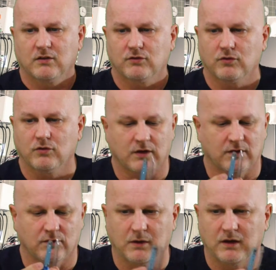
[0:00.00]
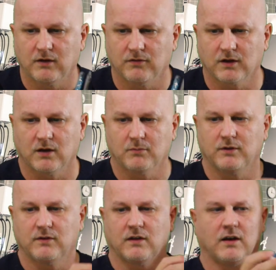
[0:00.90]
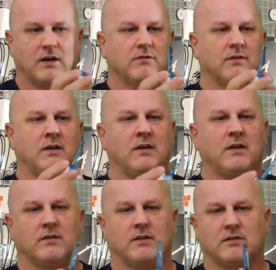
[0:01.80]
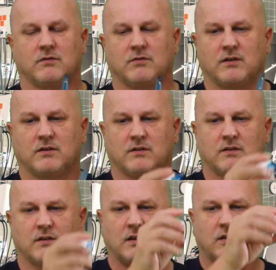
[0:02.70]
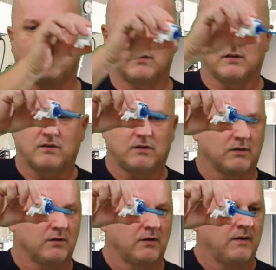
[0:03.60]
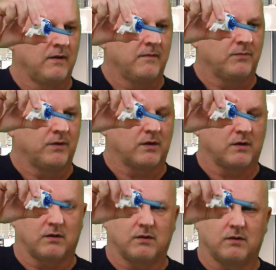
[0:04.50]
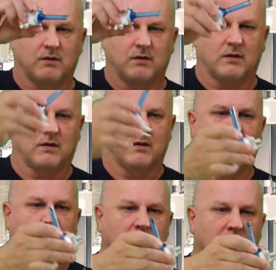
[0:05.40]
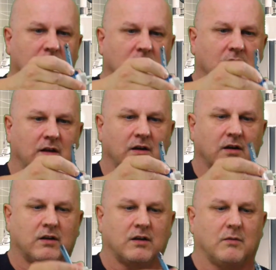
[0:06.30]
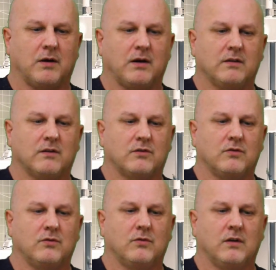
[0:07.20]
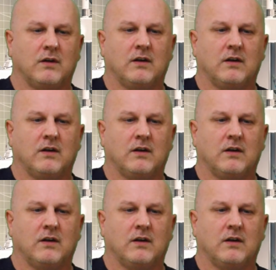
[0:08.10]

trocar, and there's many different companies that have these devices. They use this here and this, and they kind of combine the two,